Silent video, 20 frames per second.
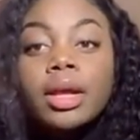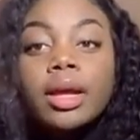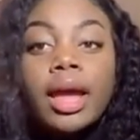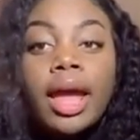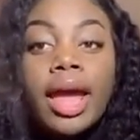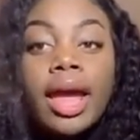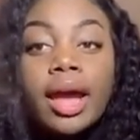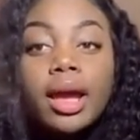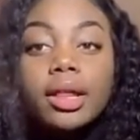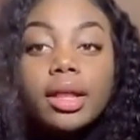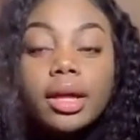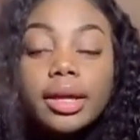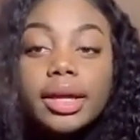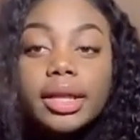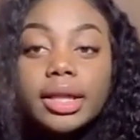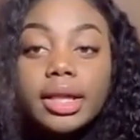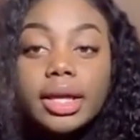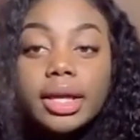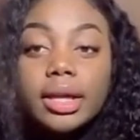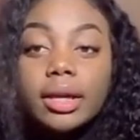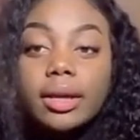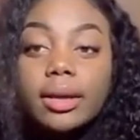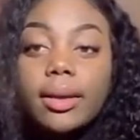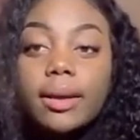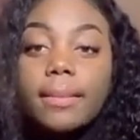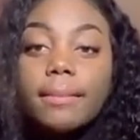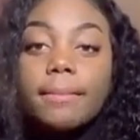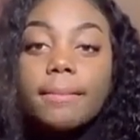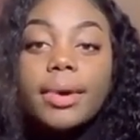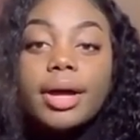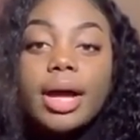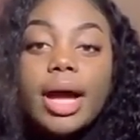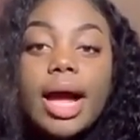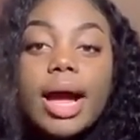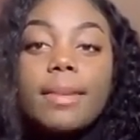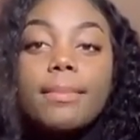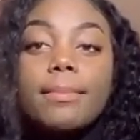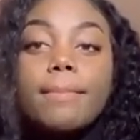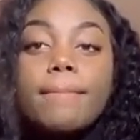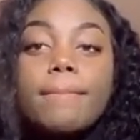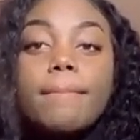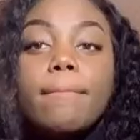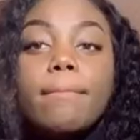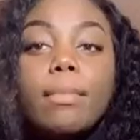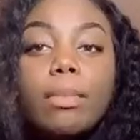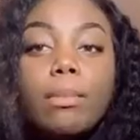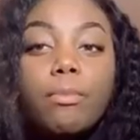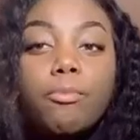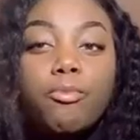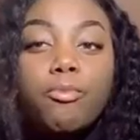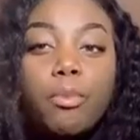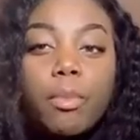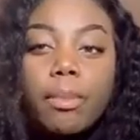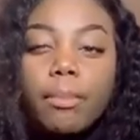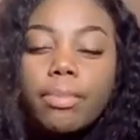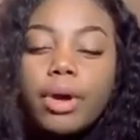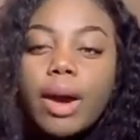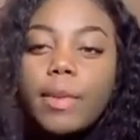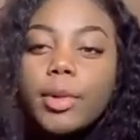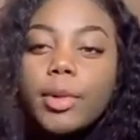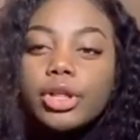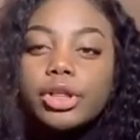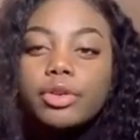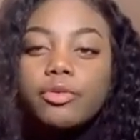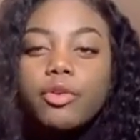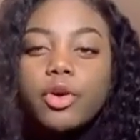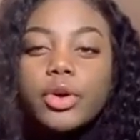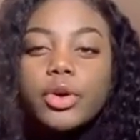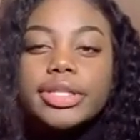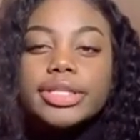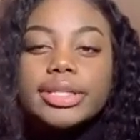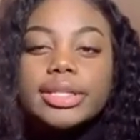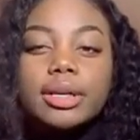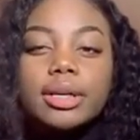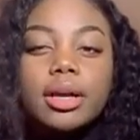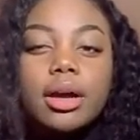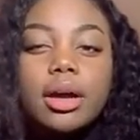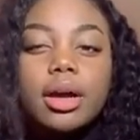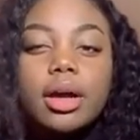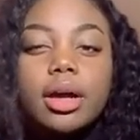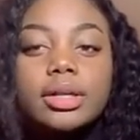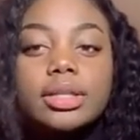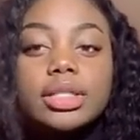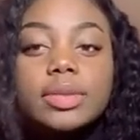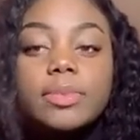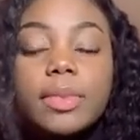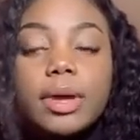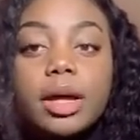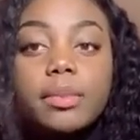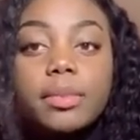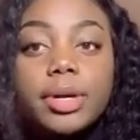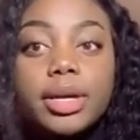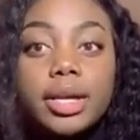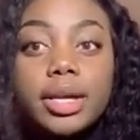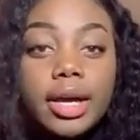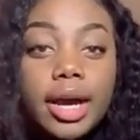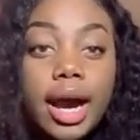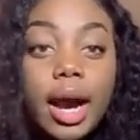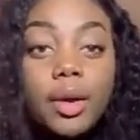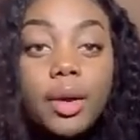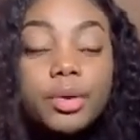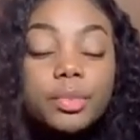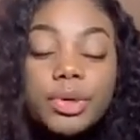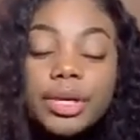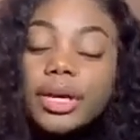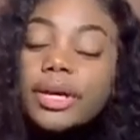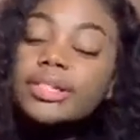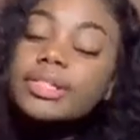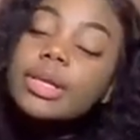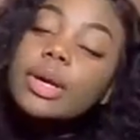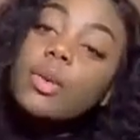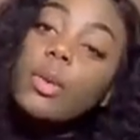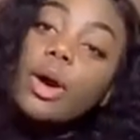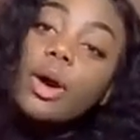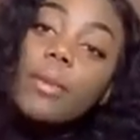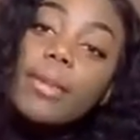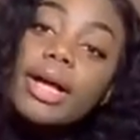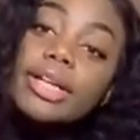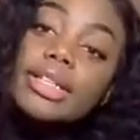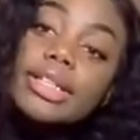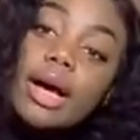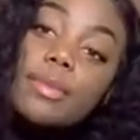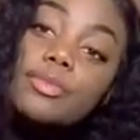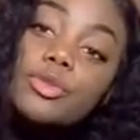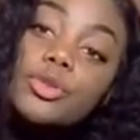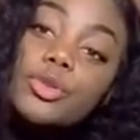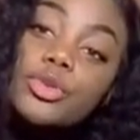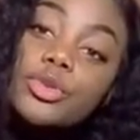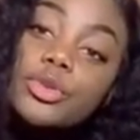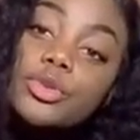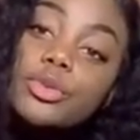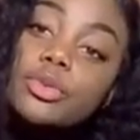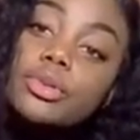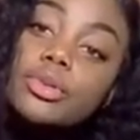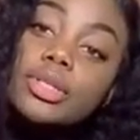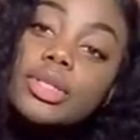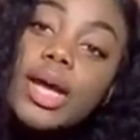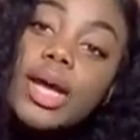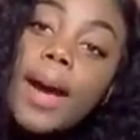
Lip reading: and Clark Atlanta, but I'm primarily focusing on Spelman and Howard because they were my top two schools.